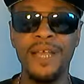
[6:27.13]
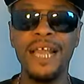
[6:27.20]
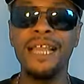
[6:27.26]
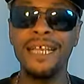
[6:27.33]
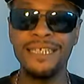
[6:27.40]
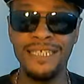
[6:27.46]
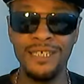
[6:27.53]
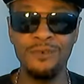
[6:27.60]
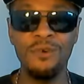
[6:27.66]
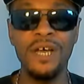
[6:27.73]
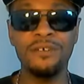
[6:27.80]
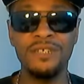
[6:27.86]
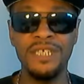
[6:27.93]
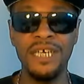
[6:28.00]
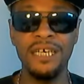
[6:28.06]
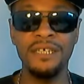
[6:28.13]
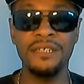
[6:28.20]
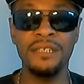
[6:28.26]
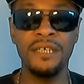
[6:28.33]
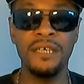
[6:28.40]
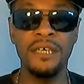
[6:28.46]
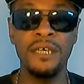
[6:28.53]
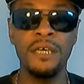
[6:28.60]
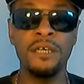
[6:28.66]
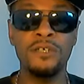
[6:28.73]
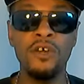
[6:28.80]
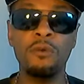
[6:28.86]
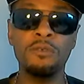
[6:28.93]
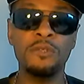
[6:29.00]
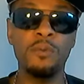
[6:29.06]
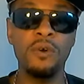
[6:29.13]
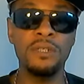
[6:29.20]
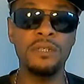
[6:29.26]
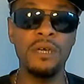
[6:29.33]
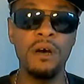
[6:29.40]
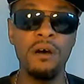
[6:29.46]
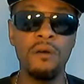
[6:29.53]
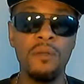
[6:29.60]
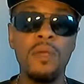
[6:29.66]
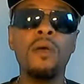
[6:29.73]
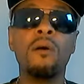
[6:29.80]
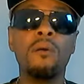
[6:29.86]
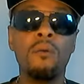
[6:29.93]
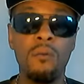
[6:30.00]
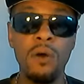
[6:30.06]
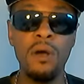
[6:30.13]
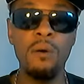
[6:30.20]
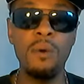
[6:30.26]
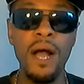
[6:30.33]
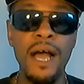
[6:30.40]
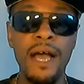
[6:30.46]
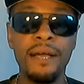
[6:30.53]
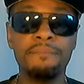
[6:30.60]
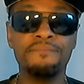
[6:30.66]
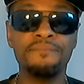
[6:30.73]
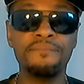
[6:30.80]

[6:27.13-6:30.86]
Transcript: Let's see who else does. DoMa Sports Talk. Worldwide.